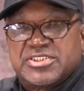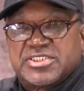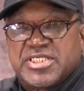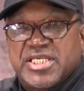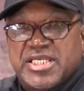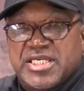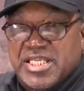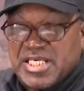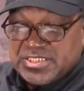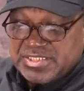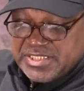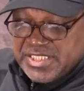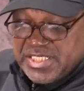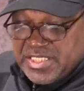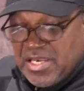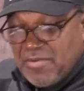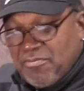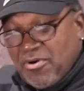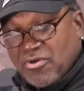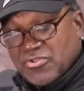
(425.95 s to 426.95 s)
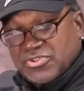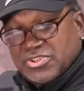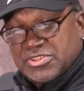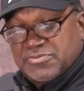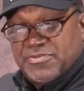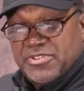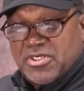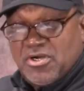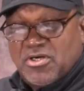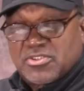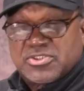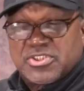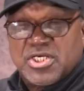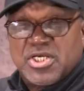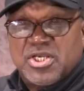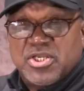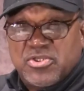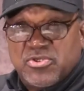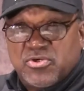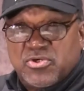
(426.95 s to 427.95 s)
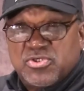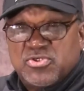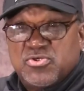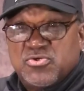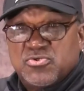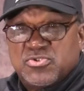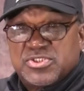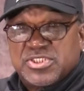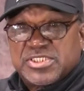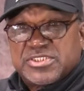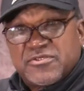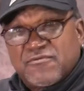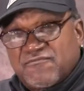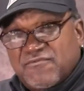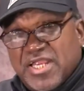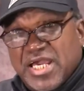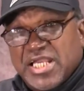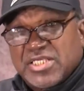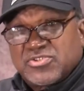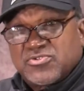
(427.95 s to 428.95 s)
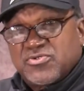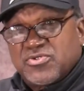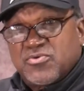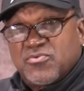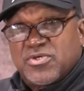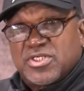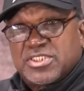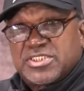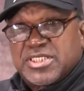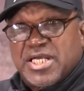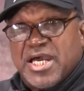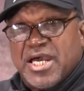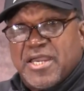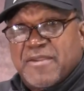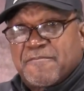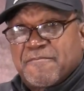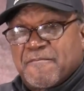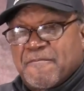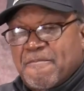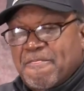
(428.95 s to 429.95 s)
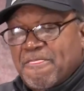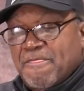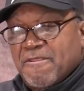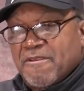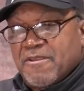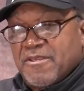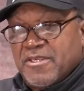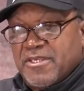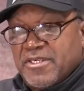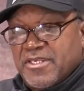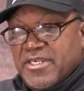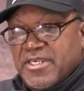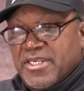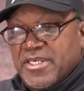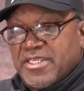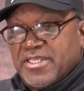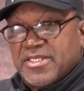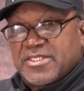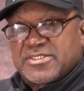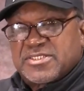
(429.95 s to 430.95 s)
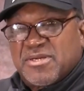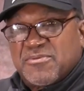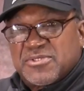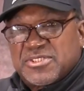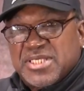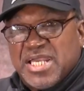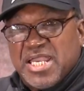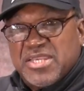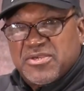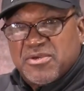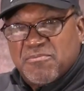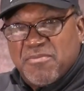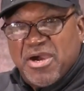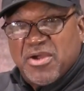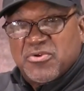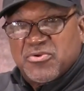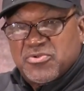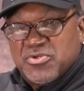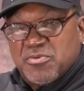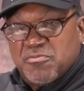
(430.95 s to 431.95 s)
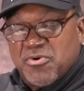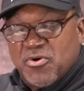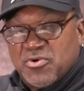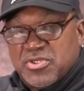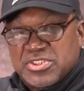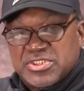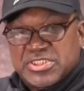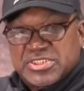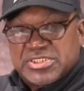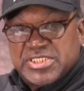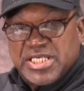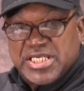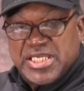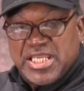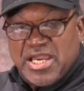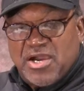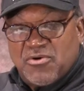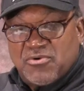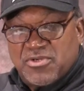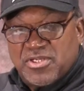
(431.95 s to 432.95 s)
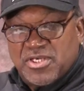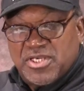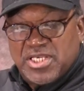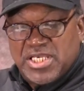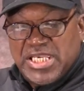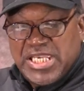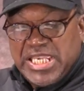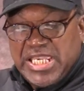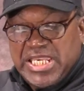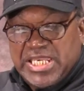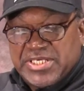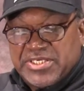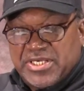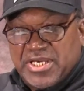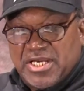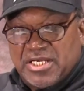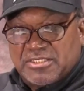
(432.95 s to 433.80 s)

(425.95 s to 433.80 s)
Again, I said I bought this because you can use it as a flasher in the wintertime, and in the summertime you can mount it on your boat and just take it out and